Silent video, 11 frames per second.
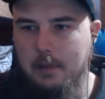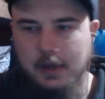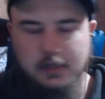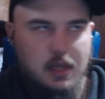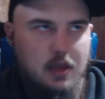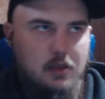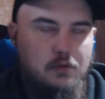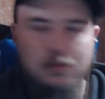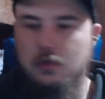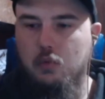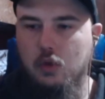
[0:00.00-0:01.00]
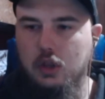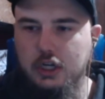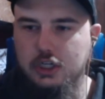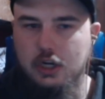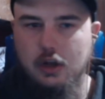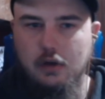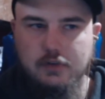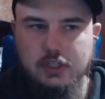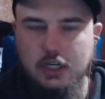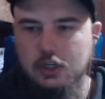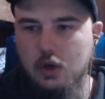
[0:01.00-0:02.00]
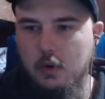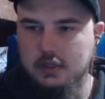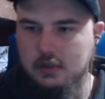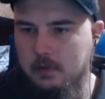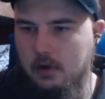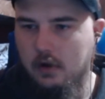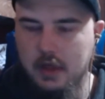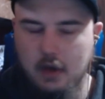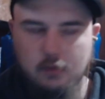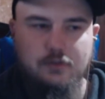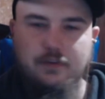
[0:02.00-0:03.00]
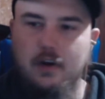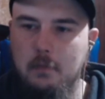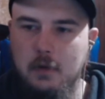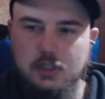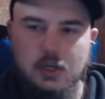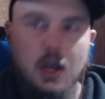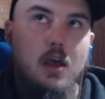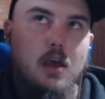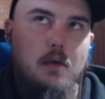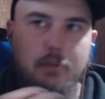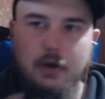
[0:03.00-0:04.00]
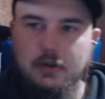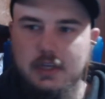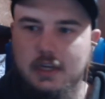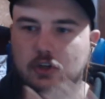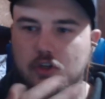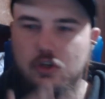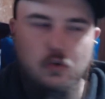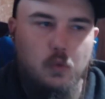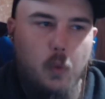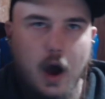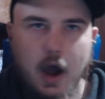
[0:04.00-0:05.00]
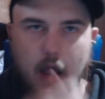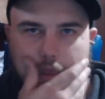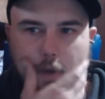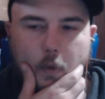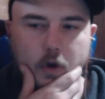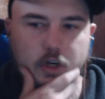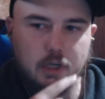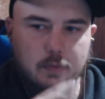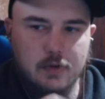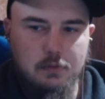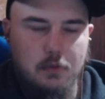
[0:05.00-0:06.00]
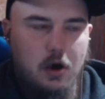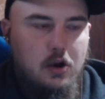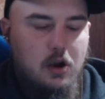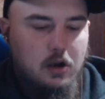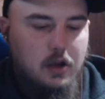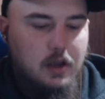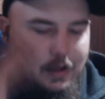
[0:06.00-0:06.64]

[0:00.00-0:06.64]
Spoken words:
Because the religion of Shintoism and all that was very much built into why they worshipped the monarch,